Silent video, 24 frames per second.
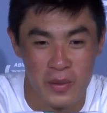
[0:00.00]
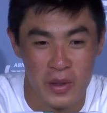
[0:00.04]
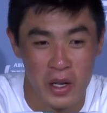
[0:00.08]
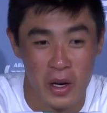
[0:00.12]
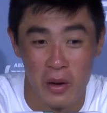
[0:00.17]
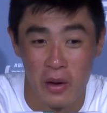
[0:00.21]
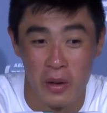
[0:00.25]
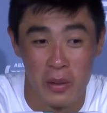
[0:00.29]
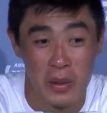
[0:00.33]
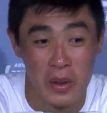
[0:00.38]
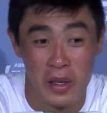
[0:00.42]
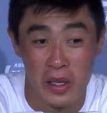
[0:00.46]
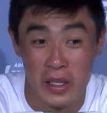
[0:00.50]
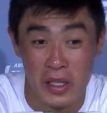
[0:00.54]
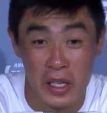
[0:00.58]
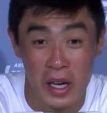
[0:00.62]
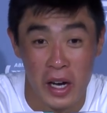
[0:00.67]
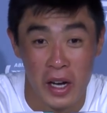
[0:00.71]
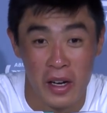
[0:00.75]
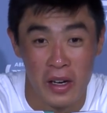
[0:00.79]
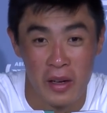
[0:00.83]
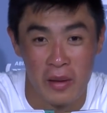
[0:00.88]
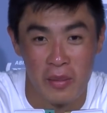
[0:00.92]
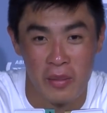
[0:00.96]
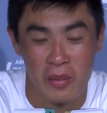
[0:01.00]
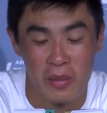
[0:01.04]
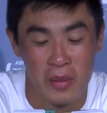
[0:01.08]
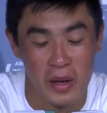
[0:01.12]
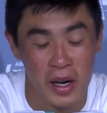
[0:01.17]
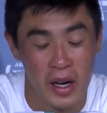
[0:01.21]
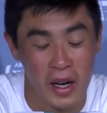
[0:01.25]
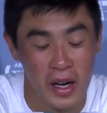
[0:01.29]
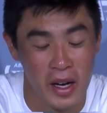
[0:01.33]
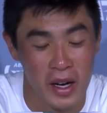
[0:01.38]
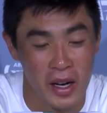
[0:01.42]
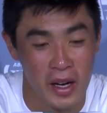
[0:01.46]
No one really taught
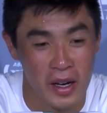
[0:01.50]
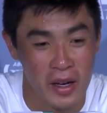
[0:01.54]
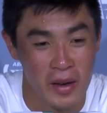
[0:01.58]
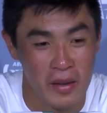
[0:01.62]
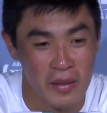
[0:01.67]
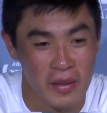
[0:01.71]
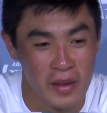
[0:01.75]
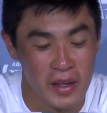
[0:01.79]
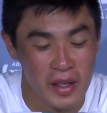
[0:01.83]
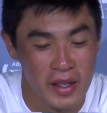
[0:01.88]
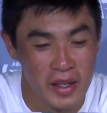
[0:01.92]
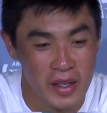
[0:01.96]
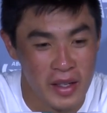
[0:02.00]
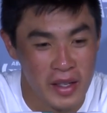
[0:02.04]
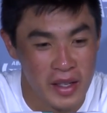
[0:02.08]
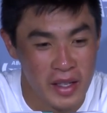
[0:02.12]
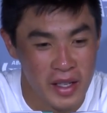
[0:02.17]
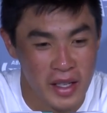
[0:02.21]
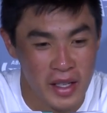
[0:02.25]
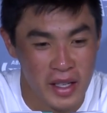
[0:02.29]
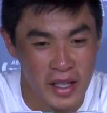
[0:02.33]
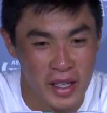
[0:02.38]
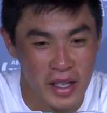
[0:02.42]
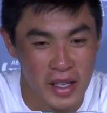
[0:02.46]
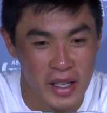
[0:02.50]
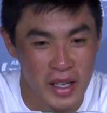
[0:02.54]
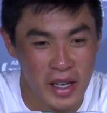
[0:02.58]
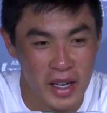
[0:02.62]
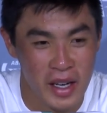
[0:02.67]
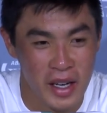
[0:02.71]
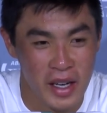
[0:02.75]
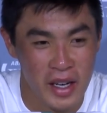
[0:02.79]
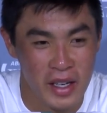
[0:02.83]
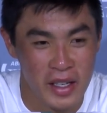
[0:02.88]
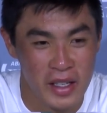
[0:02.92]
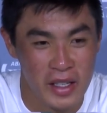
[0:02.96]
him. He
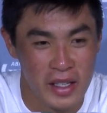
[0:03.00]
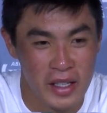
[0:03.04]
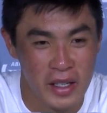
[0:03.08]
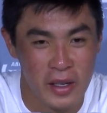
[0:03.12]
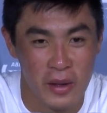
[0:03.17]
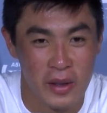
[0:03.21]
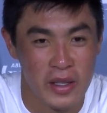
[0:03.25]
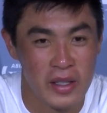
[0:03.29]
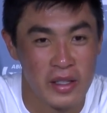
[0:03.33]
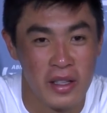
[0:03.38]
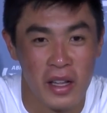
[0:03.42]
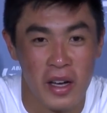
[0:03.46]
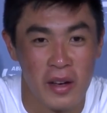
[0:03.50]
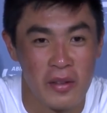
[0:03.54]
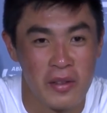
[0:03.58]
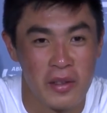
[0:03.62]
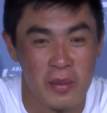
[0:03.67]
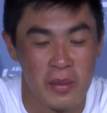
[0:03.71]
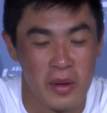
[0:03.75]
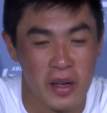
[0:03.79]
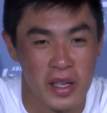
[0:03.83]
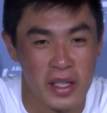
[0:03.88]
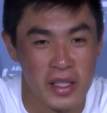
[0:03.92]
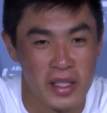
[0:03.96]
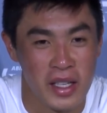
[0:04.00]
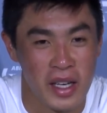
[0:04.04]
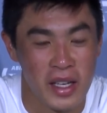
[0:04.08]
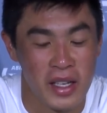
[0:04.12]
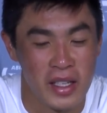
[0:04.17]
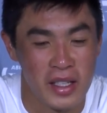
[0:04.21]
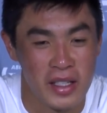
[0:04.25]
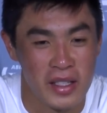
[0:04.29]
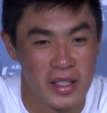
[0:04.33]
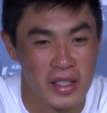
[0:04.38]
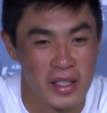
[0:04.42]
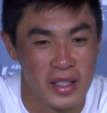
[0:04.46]
always loved playing
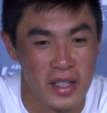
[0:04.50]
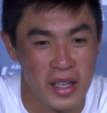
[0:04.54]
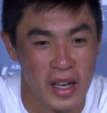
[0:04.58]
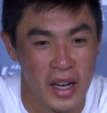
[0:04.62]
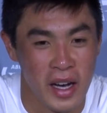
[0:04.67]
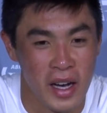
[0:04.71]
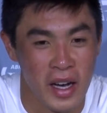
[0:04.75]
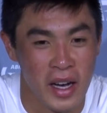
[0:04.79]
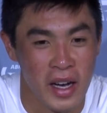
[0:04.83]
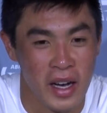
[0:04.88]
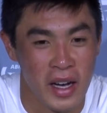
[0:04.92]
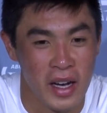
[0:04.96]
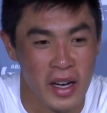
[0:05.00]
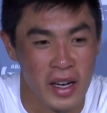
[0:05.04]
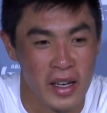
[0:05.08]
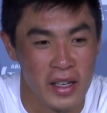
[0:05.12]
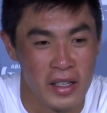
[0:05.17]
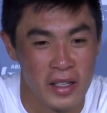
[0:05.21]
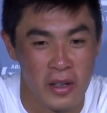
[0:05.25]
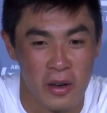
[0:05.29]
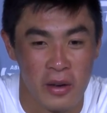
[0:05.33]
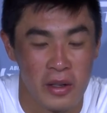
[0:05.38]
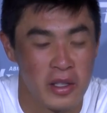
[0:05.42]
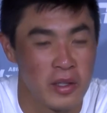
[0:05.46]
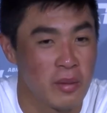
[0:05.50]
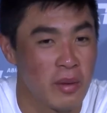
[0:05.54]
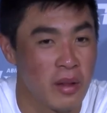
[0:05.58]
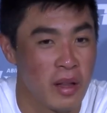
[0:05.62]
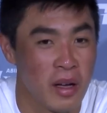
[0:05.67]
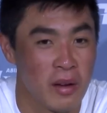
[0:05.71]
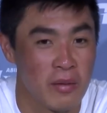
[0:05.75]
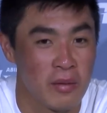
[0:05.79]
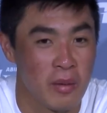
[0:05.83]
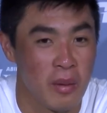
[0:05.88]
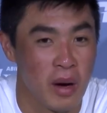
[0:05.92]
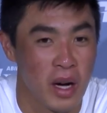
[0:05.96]
tennis. Always
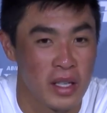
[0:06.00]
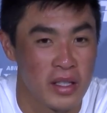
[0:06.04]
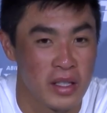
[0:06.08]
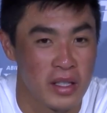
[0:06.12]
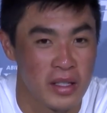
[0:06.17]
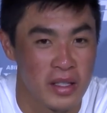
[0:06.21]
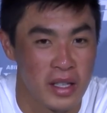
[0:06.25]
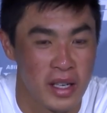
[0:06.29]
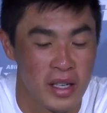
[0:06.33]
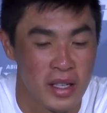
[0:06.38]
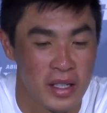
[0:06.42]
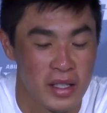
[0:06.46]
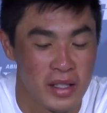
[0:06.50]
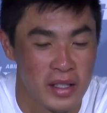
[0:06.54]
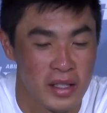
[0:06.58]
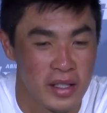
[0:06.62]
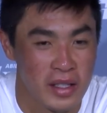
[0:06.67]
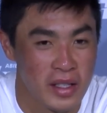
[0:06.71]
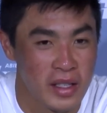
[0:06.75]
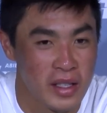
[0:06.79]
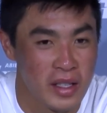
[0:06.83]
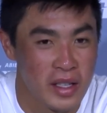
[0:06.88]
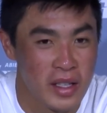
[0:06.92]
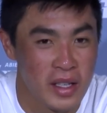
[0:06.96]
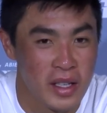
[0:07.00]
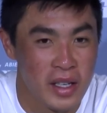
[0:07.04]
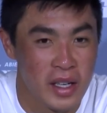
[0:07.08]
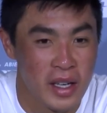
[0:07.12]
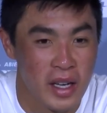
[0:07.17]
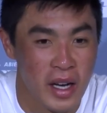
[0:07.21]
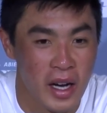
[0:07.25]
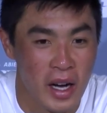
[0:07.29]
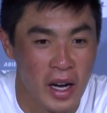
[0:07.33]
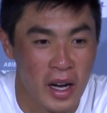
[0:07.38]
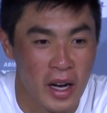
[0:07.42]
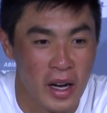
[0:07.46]
loved watching tennis
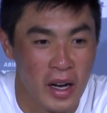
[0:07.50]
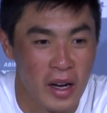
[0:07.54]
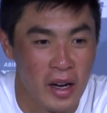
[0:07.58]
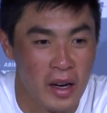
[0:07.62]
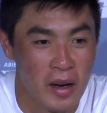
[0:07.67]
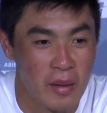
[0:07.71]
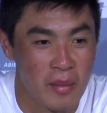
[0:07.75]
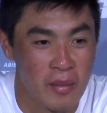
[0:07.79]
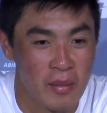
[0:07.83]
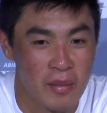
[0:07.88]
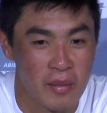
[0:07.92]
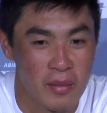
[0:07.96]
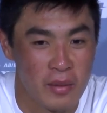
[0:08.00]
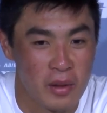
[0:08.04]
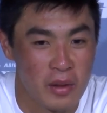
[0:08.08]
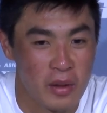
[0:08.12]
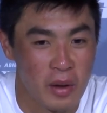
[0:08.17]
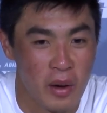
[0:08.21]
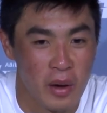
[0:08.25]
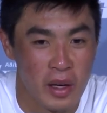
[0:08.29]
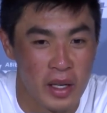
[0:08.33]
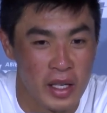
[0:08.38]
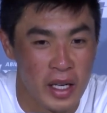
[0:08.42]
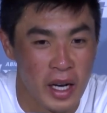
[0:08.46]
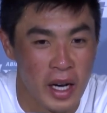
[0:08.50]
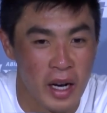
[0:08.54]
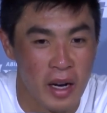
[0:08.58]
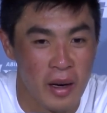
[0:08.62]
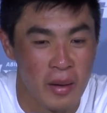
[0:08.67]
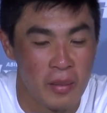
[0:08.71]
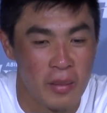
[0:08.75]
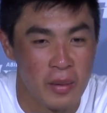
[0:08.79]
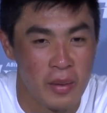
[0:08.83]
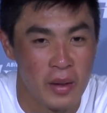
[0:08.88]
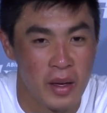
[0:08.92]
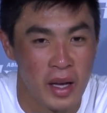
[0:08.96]
growing
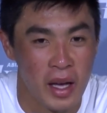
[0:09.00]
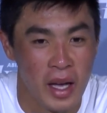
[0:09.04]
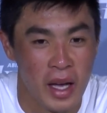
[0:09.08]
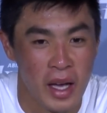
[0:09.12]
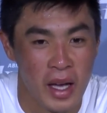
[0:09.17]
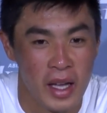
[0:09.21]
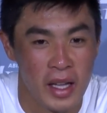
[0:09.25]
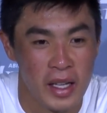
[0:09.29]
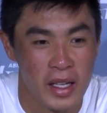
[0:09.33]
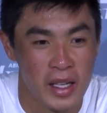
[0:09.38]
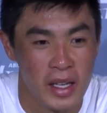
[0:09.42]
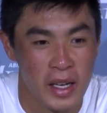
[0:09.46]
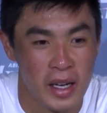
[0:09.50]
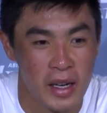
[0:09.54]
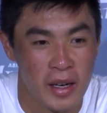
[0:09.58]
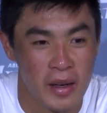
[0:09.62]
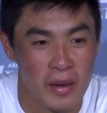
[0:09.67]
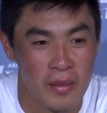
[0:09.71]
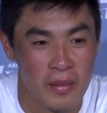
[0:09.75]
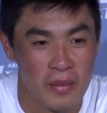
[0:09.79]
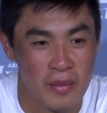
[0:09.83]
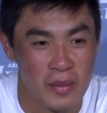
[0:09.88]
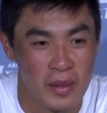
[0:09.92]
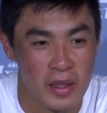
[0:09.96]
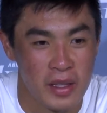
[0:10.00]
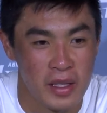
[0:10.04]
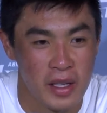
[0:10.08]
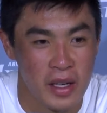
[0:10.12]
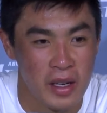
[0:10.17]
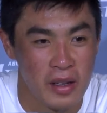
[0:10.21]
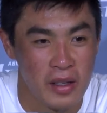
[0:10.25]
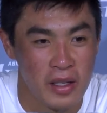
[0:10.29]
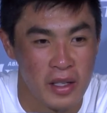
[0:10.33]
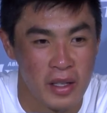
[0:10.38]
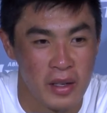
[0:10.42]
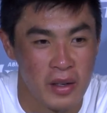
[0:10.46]
up, and you
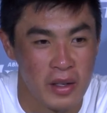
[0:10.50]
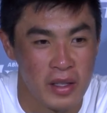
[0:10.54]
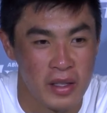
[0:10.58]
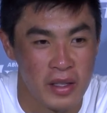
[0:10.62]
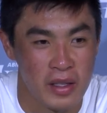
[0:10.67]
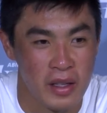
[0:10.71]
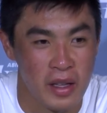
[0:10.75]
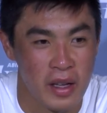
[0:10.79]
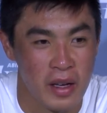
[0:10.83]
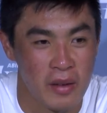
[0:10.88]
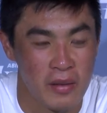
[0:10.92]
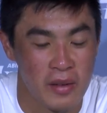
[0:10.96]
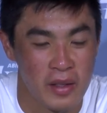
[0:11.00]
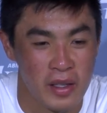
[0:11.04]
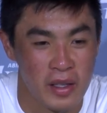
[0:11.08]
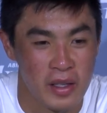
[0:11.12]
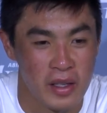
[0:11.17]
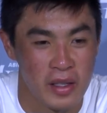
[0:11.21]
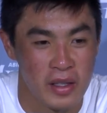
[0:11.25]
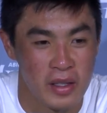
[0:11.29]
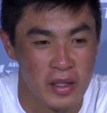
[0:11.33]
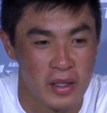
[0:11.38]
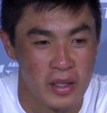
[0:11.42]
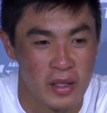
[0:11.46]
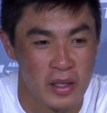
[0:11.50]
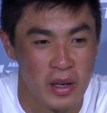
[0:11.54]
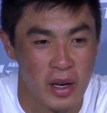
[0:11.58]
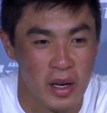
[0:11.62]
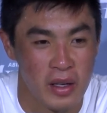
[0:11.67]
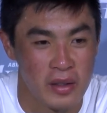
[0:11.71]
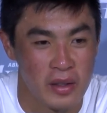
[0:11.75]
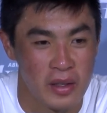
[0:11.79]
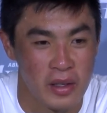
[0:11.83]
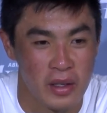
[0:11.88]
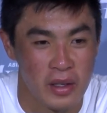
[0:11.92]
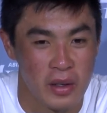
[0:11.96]
know, he always loved to go
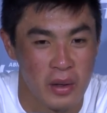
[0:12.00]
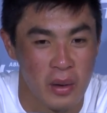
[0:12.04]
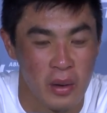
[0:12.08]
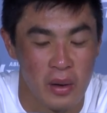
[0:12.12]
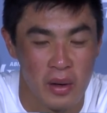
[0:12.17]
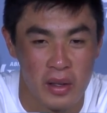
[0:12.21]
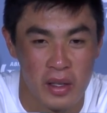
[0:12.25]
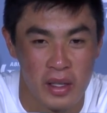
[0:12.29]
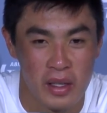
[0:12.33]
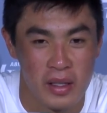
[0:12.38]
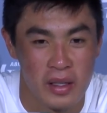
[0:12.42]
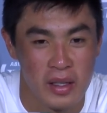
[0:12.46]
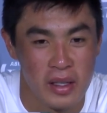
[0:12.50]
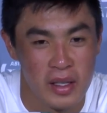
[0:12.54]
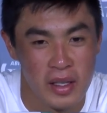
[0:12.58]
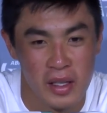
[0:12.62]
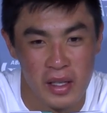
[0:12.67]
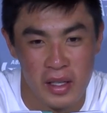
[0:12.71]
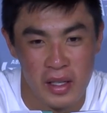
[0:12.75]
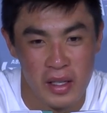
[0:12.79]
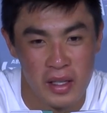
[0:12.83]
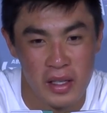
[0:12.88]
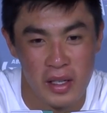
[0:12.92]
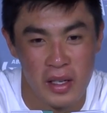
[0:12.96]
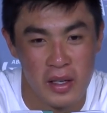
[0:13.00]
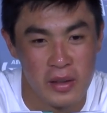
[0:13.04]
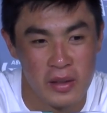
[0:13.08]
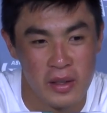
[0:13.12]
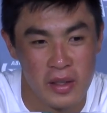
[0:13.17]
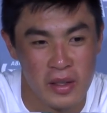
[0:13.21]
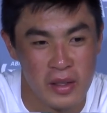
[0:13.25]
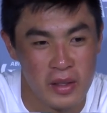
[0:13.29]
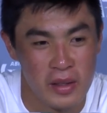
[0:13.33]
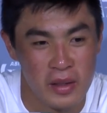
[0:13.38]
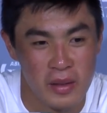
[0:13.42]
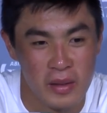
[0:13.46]
out to the court and, you know,
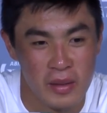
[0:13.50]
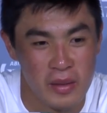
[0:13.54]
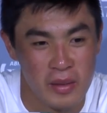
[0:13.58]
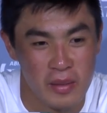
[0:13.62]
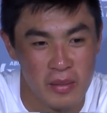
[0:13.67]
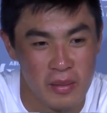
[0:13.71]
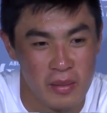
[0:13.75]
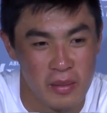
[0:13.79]
just